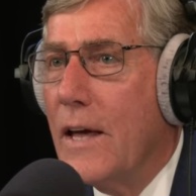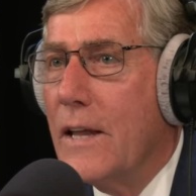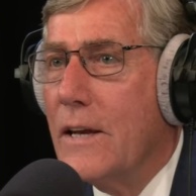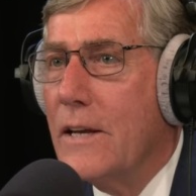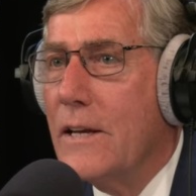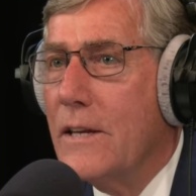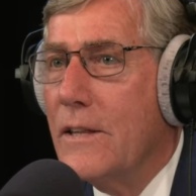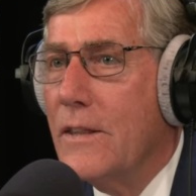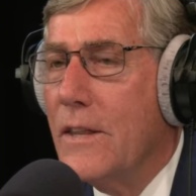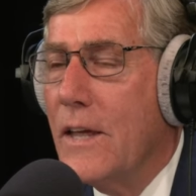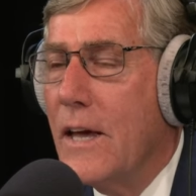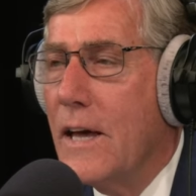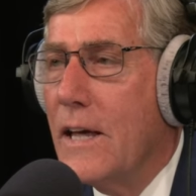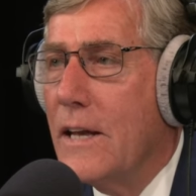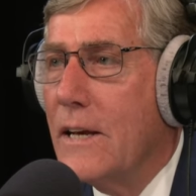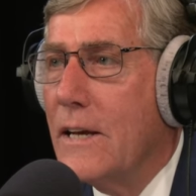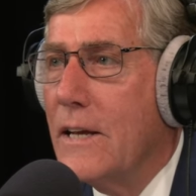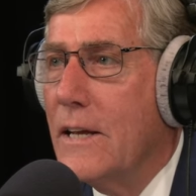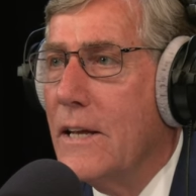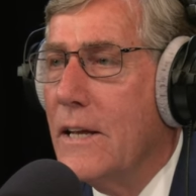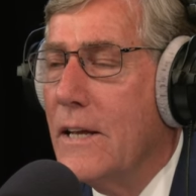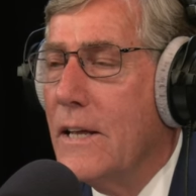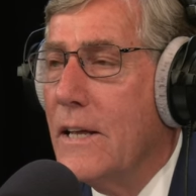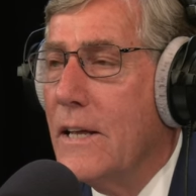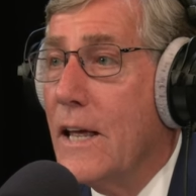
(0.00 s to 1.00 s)
that that
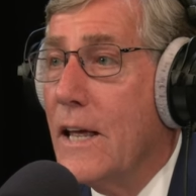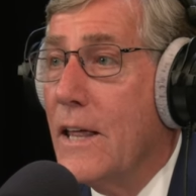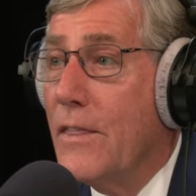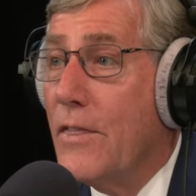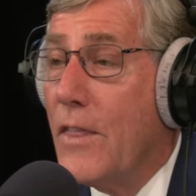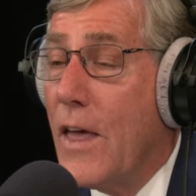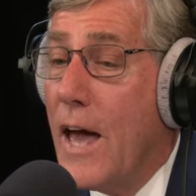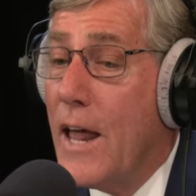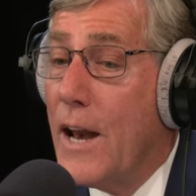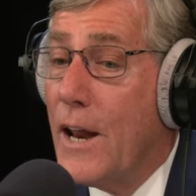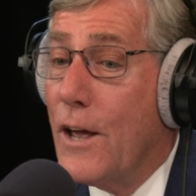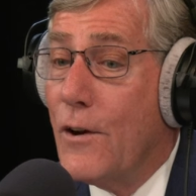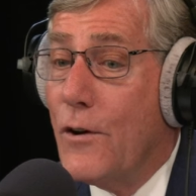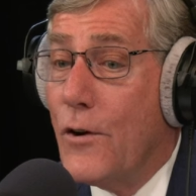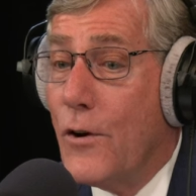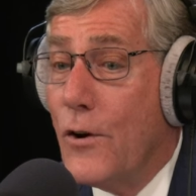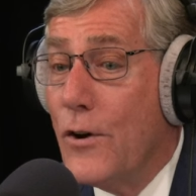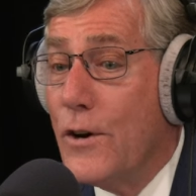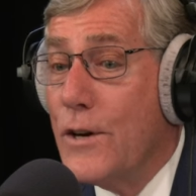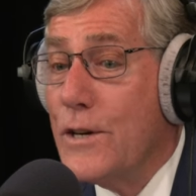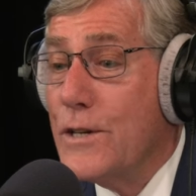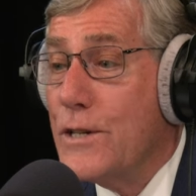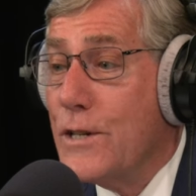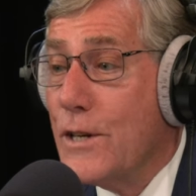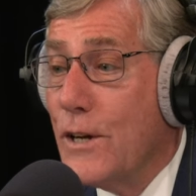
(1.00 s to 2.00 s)
that
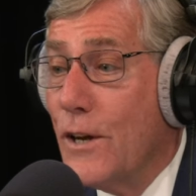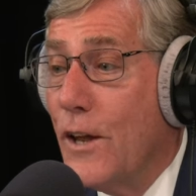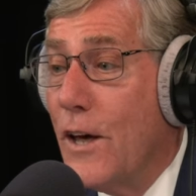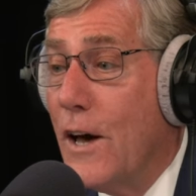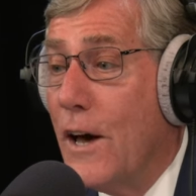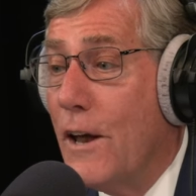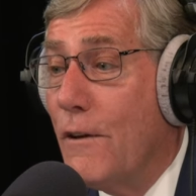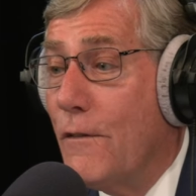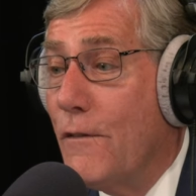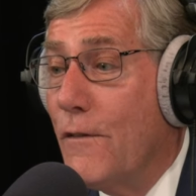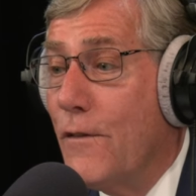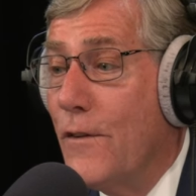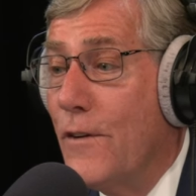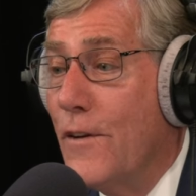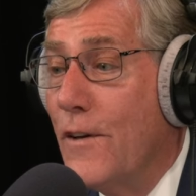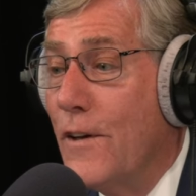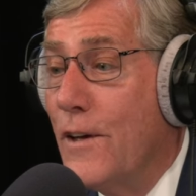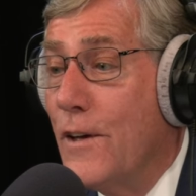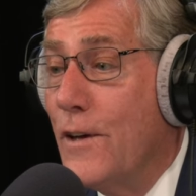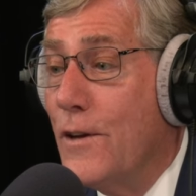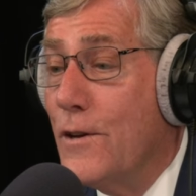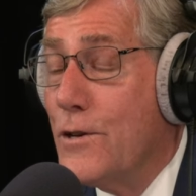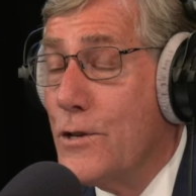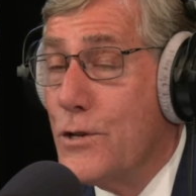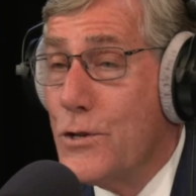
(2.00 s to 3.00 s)
encouraged a lot of
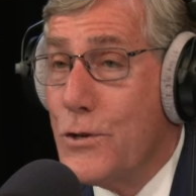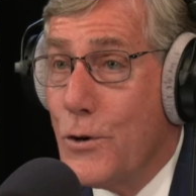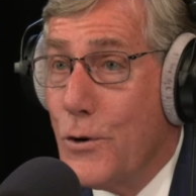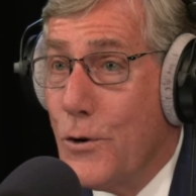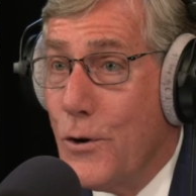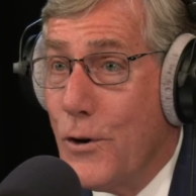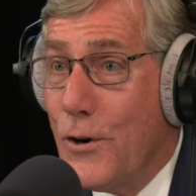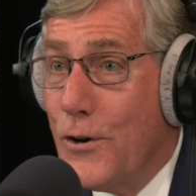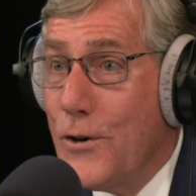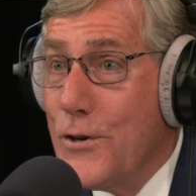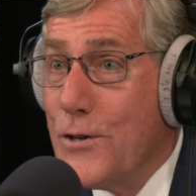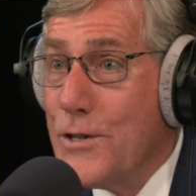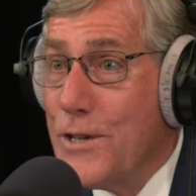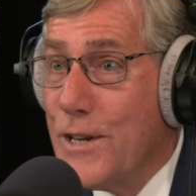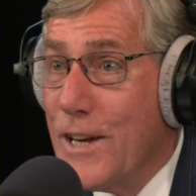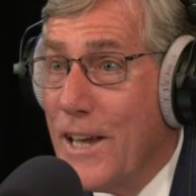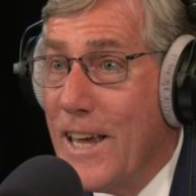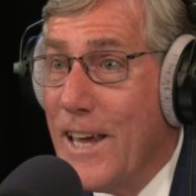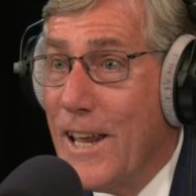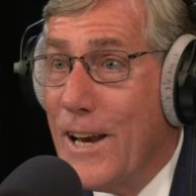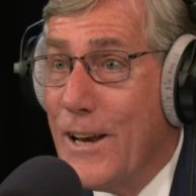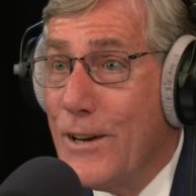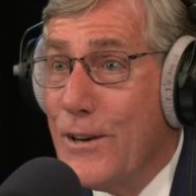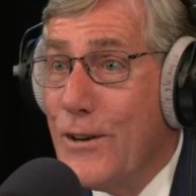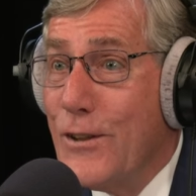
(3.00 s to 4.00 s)
shorters to
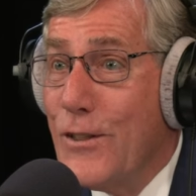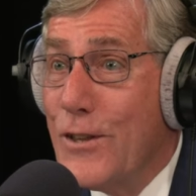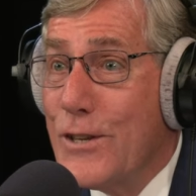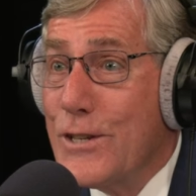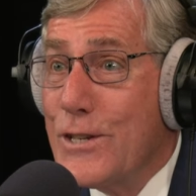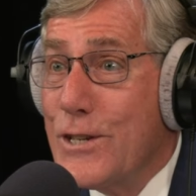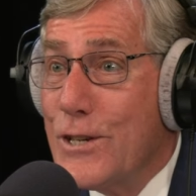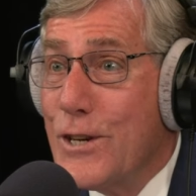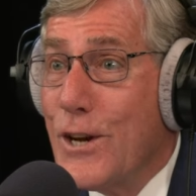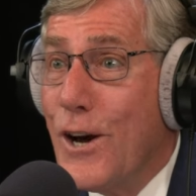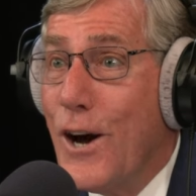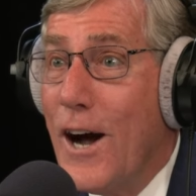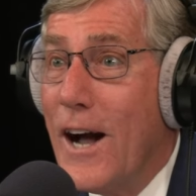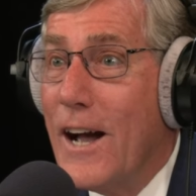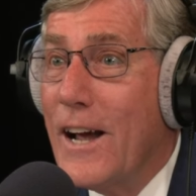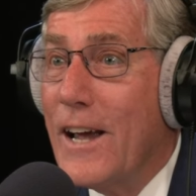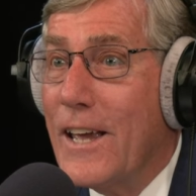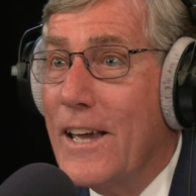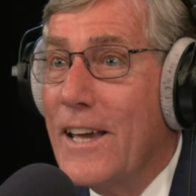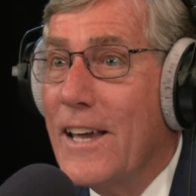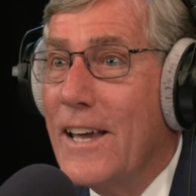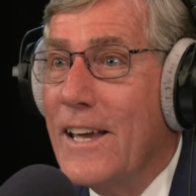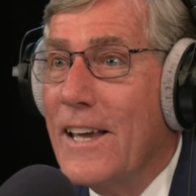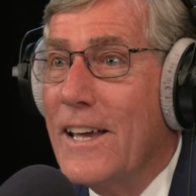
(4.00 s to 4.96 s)
get into the stock.